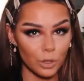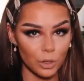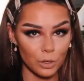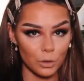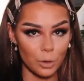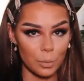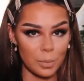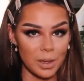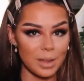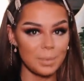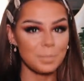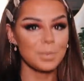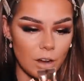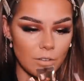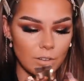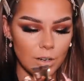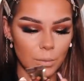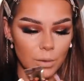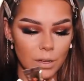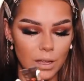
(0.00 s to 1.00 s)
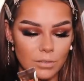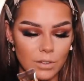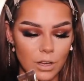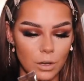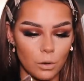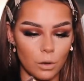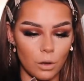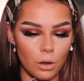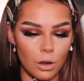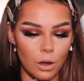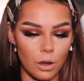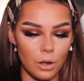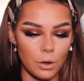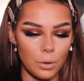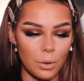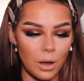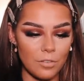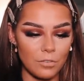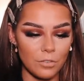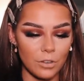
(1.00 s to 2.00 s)
not me. I really want to give it a
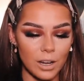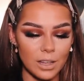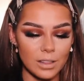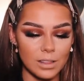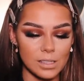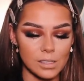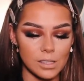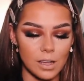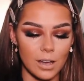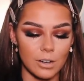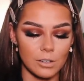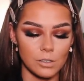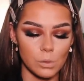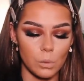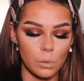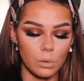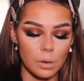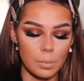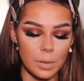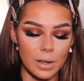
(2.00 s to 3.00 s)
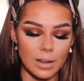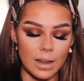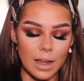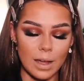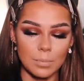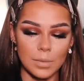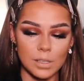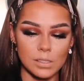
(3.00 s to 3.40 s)
go. I feel like this color is calling my name.